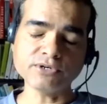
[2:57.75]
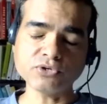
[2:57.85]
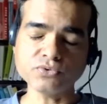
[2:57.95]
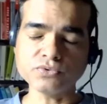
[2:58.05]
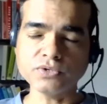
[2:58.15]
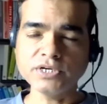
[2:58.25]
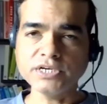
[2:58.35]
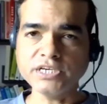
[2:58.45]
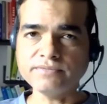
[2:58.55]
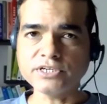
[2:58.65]
able to
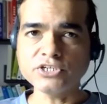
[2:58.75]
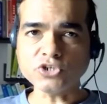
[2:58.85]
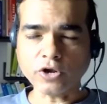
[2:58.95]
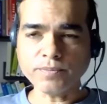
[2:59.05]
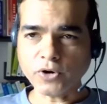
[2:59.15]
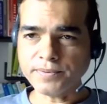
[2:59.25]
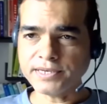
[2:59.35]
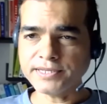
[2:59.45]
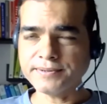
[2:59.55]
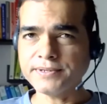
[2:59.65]
even talk
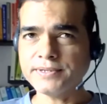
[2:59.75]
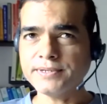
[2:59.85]
properly.